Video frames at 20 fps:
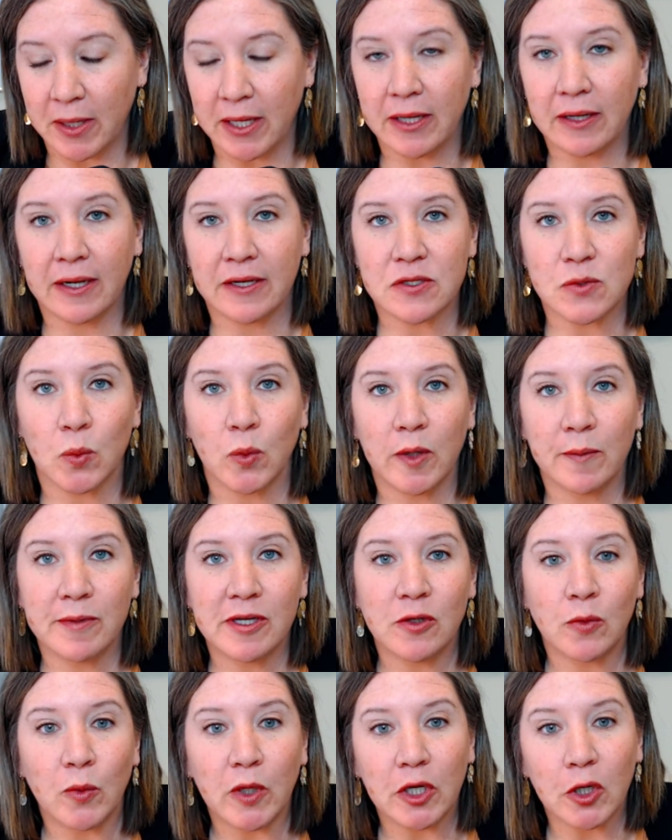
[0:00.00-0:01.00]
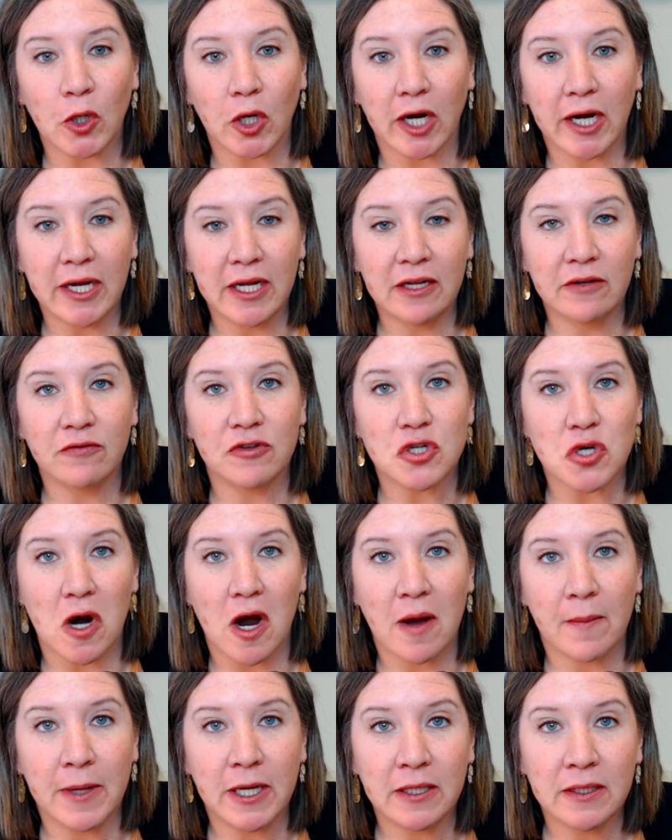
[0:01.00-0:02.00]
And as women, we crave
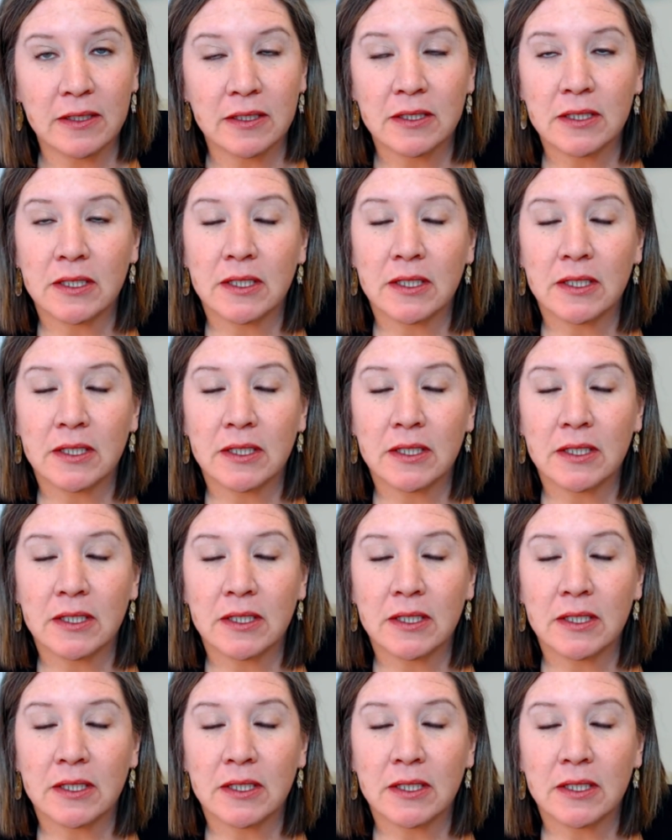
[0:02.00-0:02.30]
drama